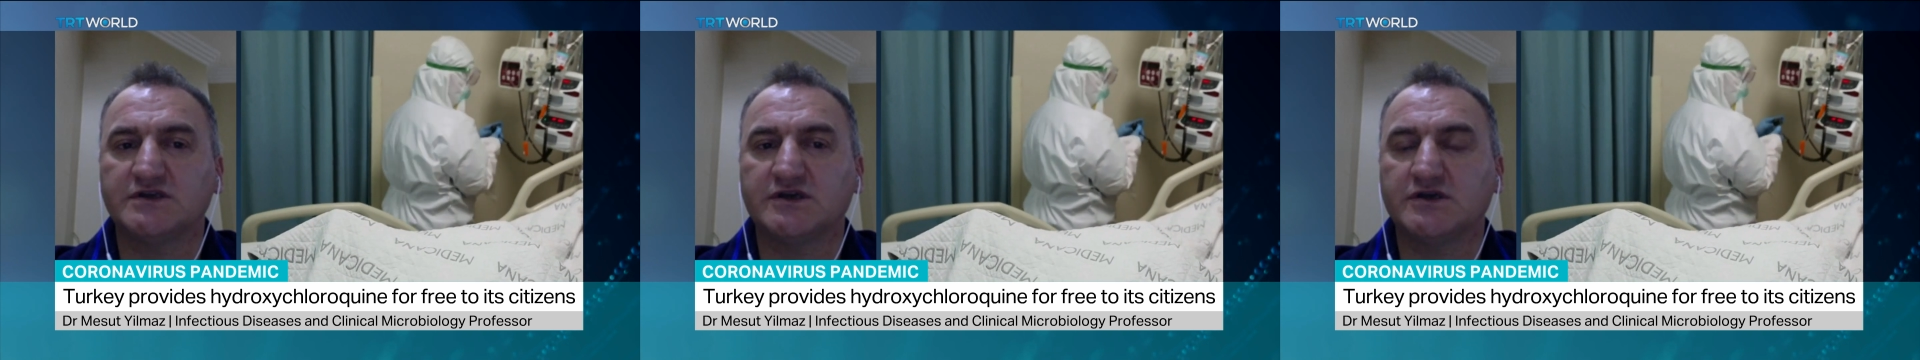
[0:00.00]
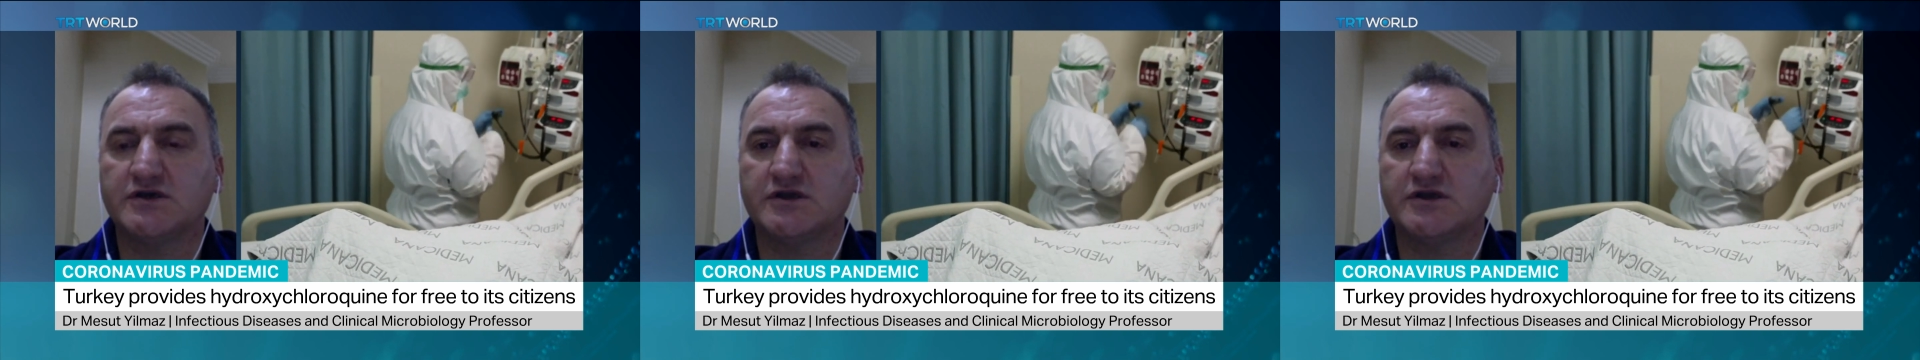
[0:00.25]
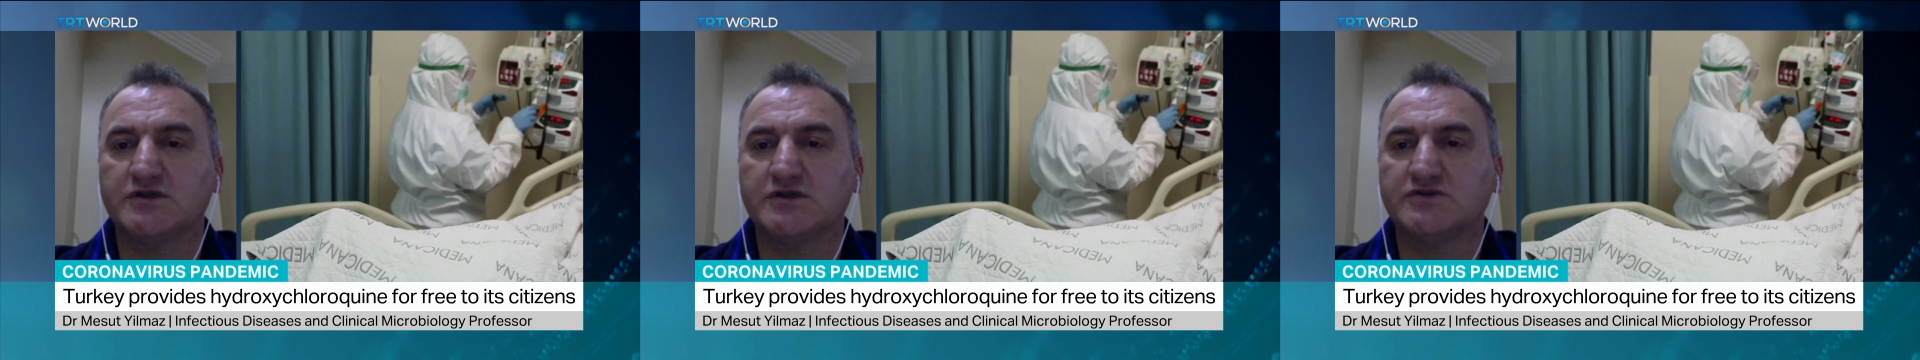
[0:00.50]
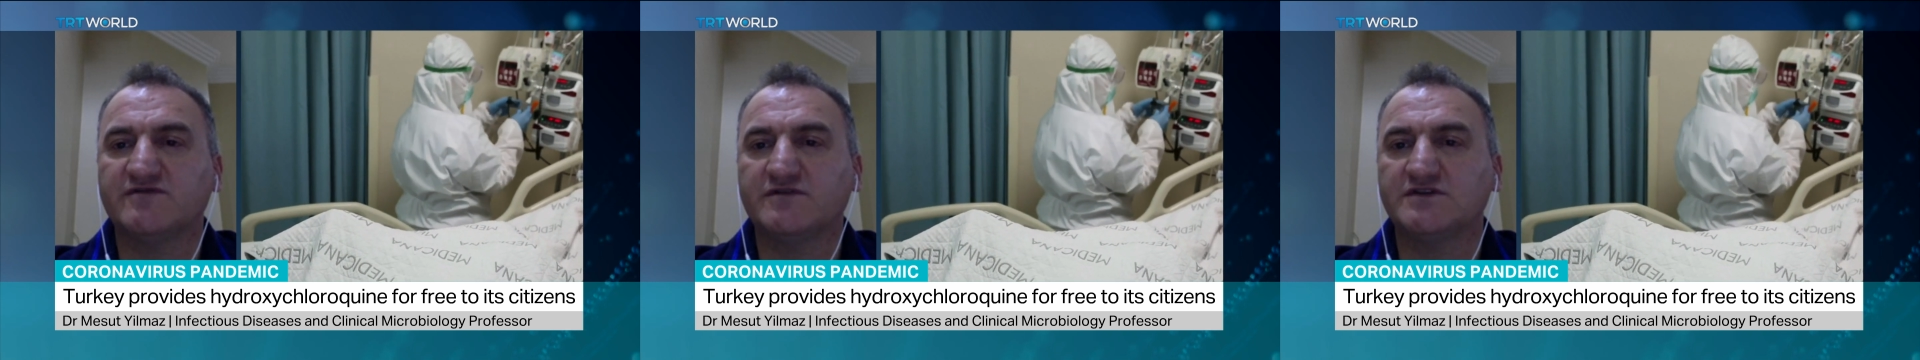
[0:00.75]
in our
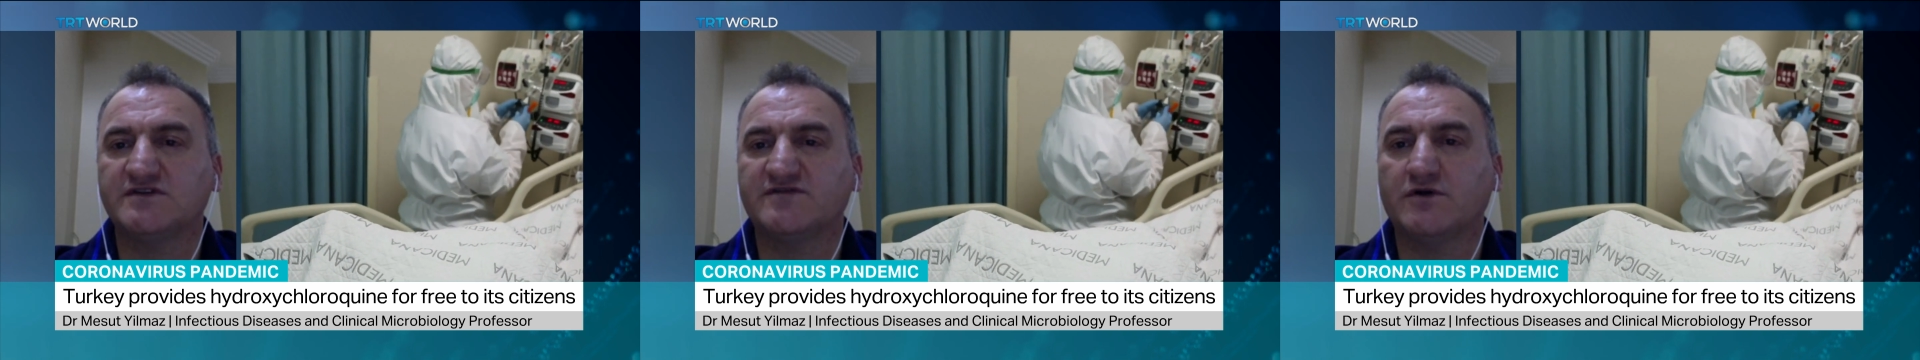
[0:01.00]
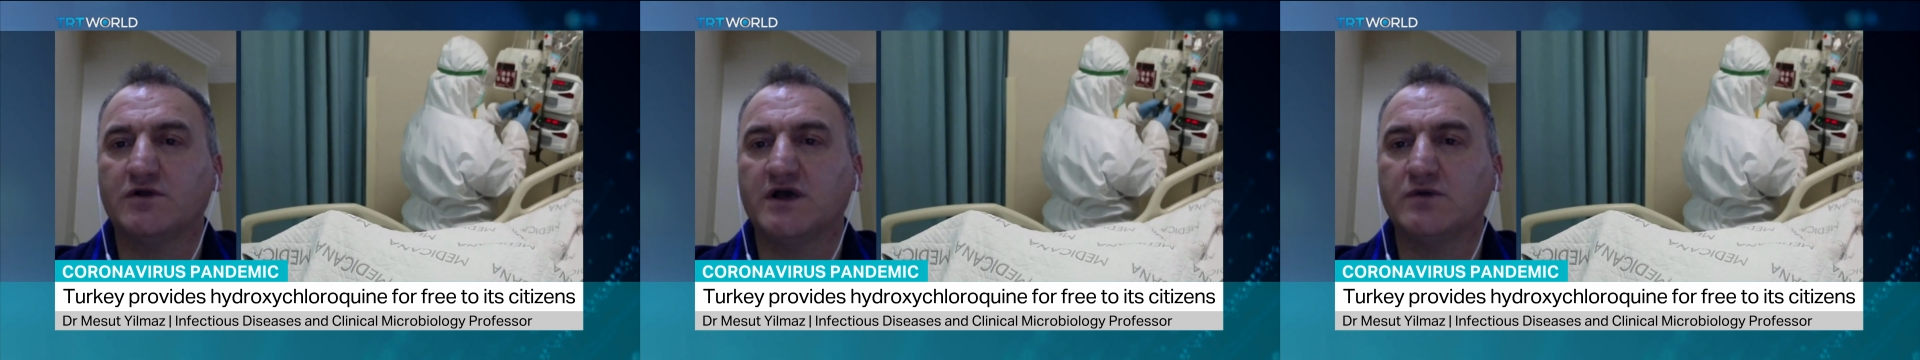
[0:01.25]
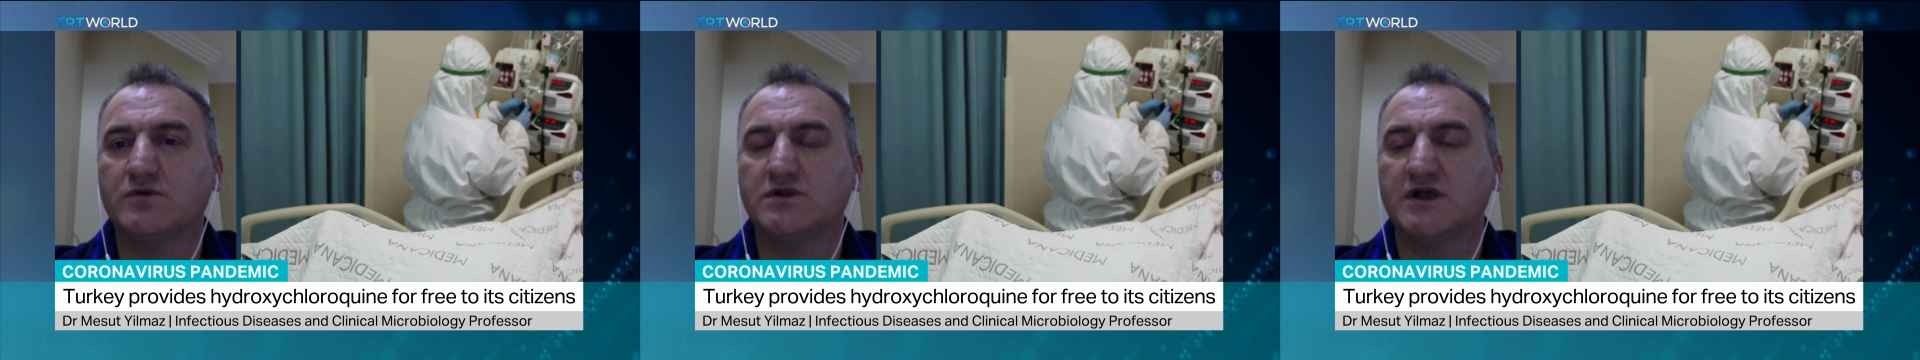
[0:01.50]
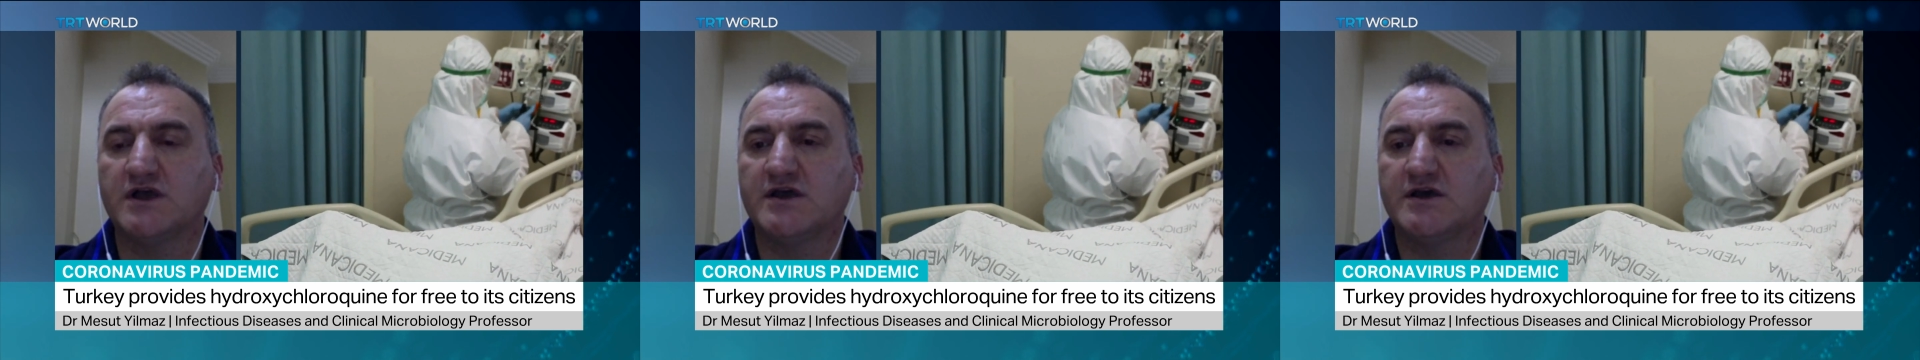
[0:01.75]
country, first of all, I
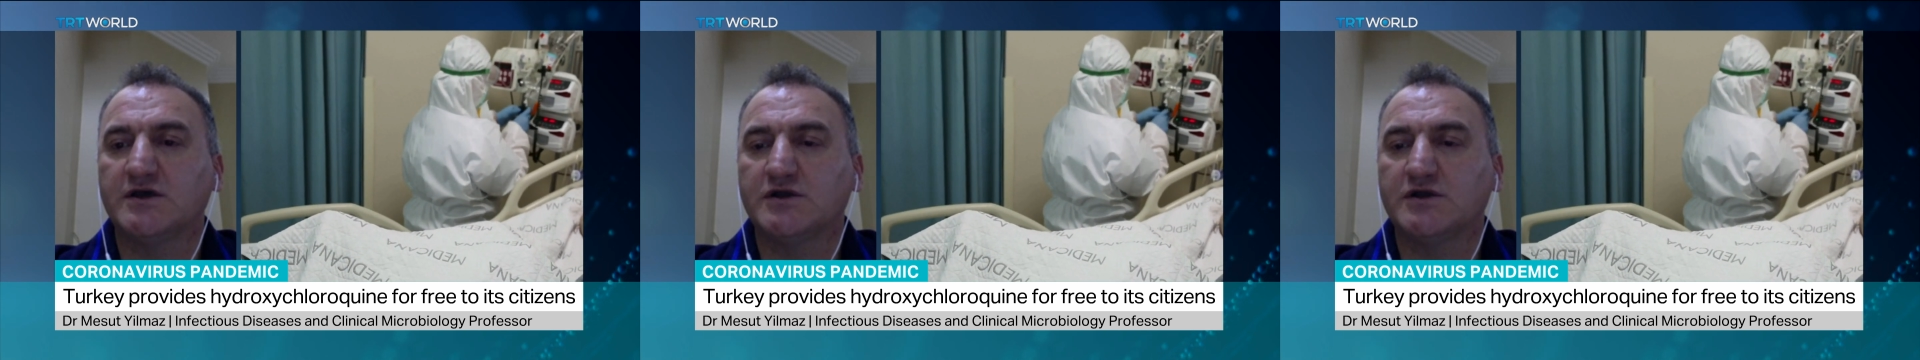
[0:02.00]
will